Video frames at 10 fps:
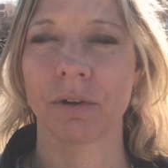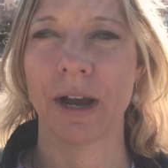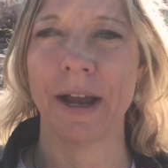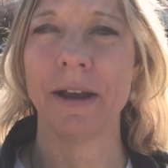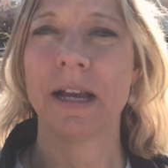
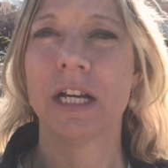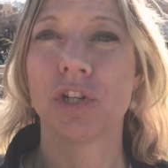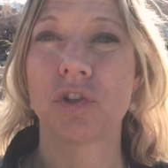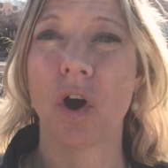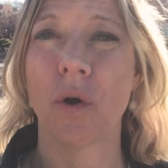Okay,
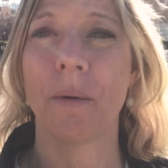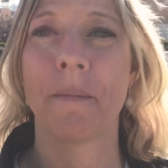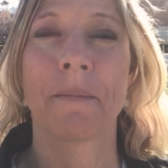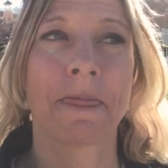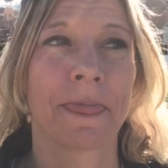so
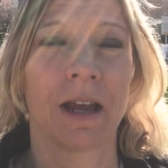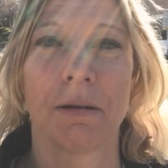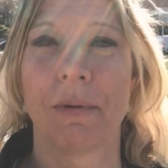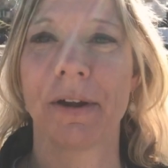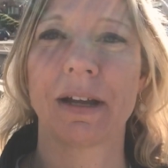
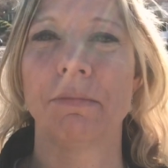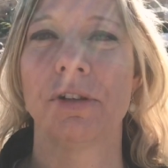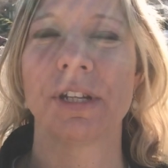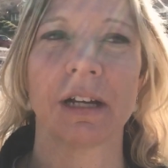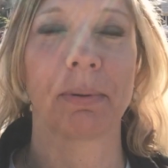American music